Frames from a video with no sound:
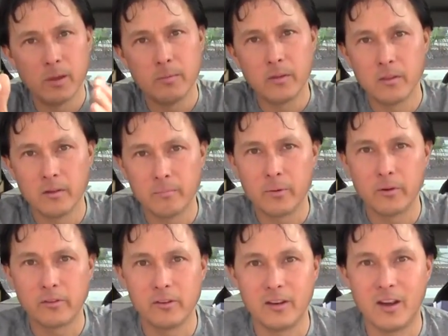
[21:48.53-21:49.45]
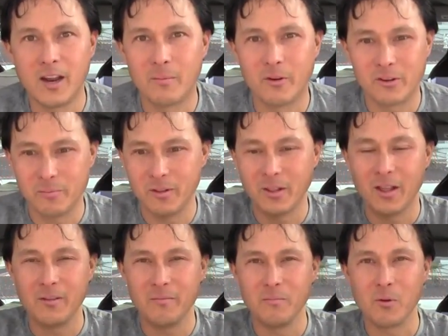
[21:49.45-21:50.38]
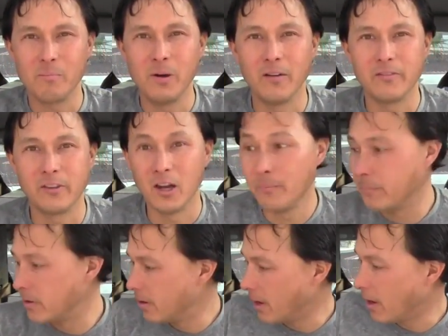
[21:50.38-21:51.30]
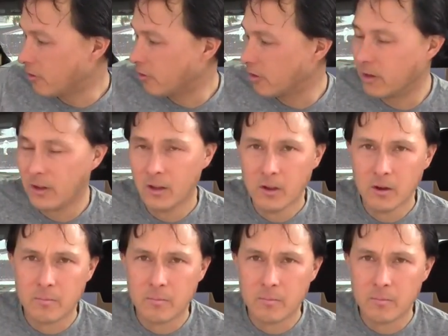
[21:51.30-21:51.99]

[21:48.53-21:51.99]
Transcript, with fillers: maybe the person eating hamburgers is going to be a lot more puffed up, and actually